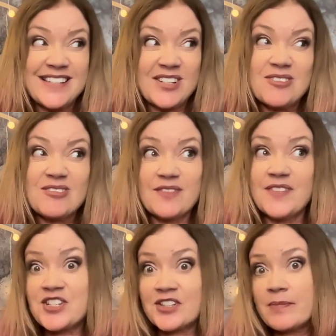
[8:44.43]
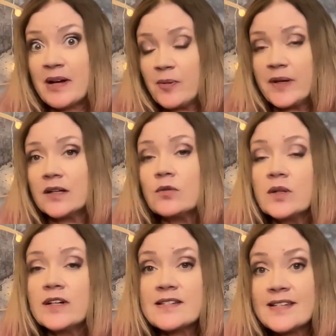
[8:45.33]
And so eventually my weekend
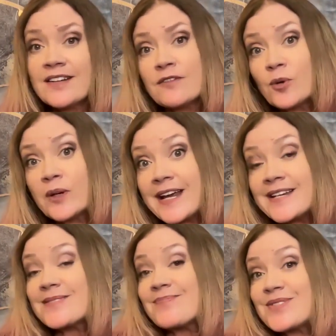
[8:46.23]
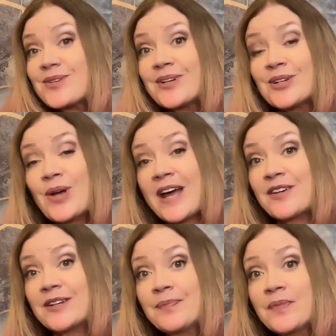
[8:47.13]
would extend to 4 days. So there you
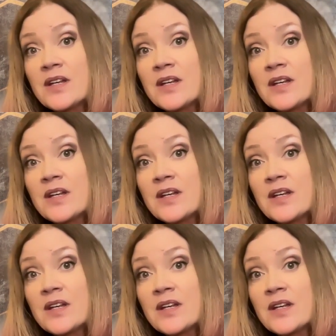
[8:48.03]
have it.